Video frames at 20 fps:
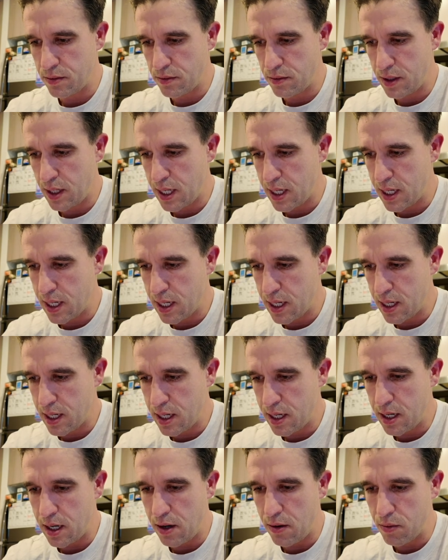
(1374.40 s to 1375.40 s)

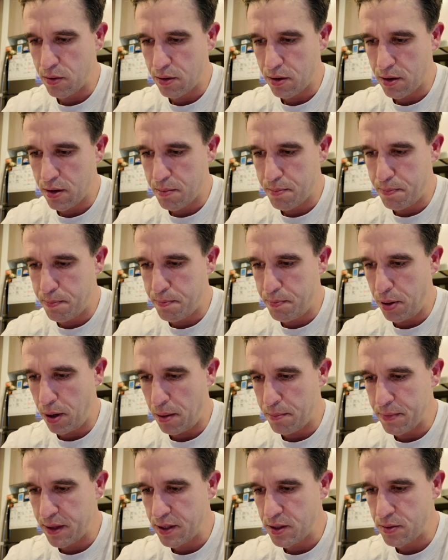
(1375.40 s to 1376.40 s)
We'll
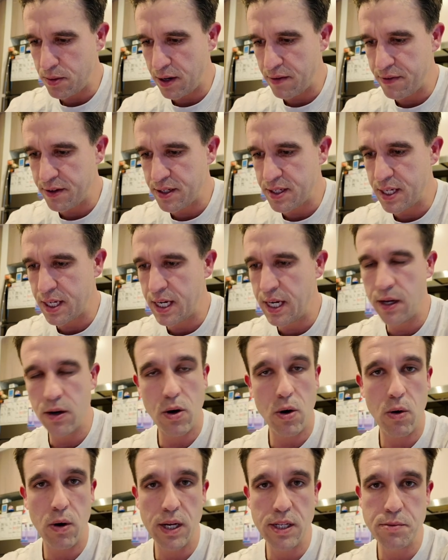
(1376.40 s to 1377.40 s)
pop this one for Sydney.
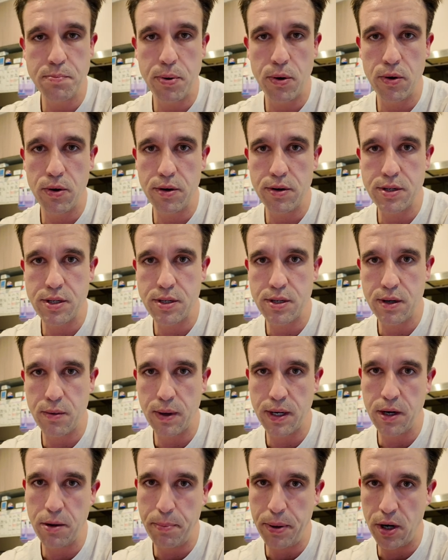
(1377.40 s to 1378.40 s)
Always put,
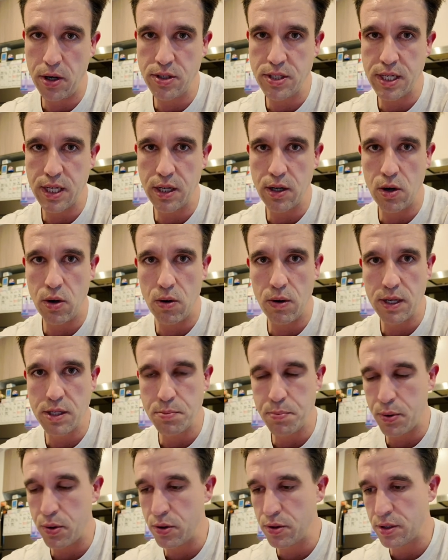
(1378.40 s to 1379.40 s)
when you're posting, always
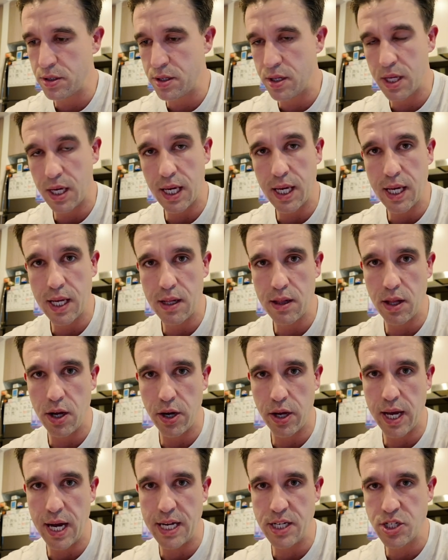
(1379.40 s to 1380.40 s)
put the
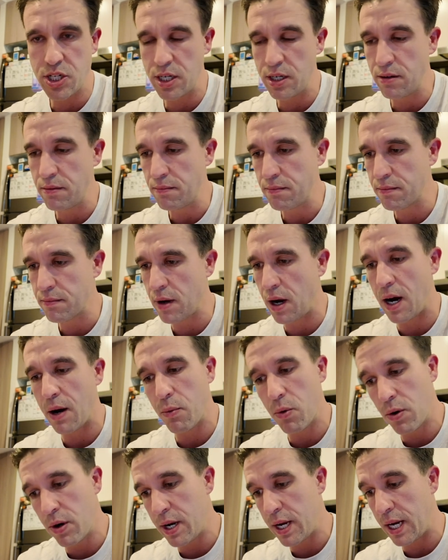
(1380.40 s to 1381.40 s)
location. I
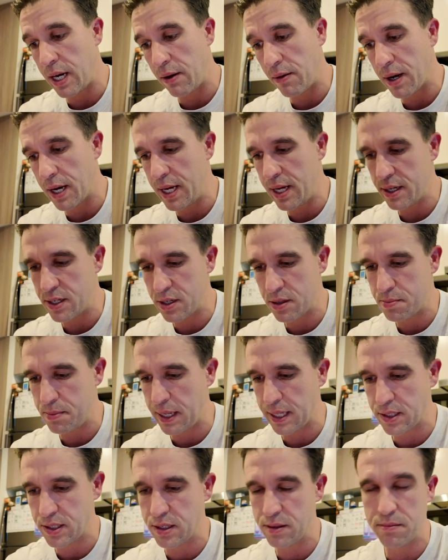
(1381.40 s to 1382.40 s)
would anyway. It just
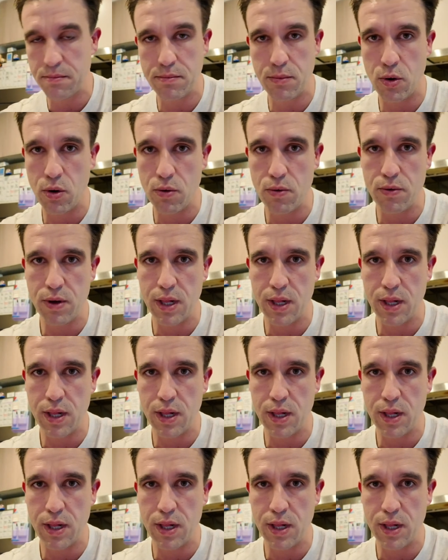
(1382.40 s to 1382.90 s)
makes it more